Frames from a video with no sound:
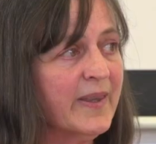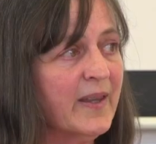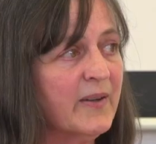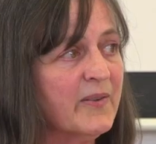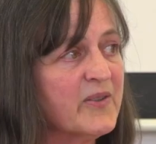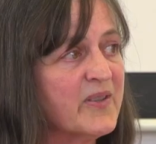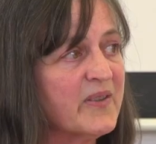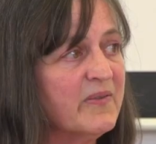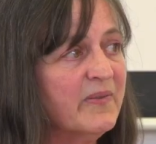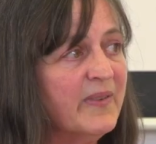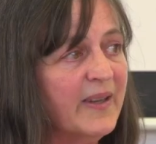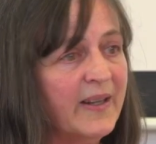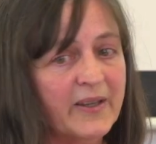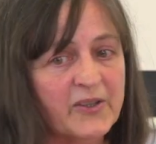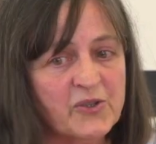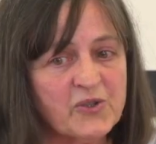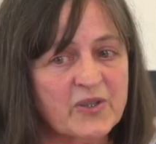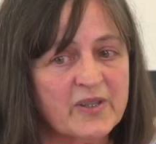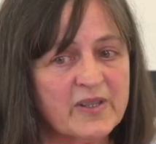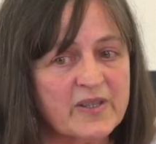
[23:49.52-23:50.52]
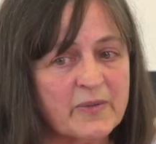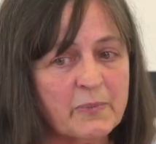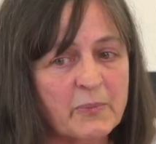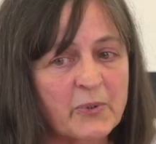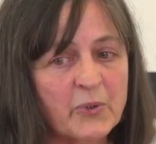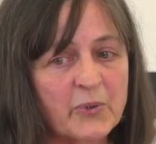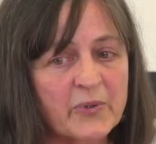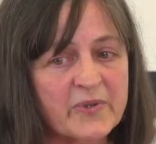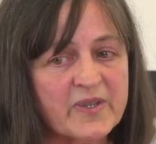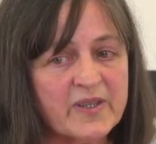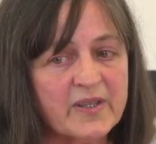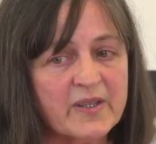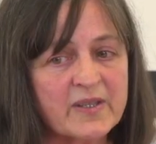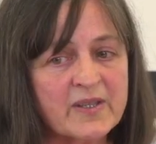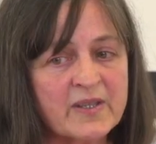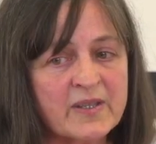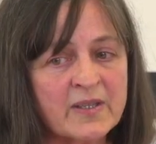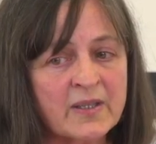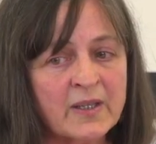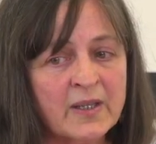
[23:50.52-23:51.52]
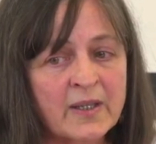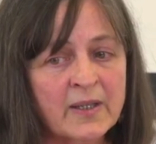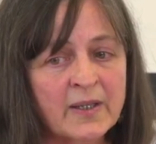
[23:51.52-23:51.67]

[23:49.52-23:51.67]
there is a village that supports us.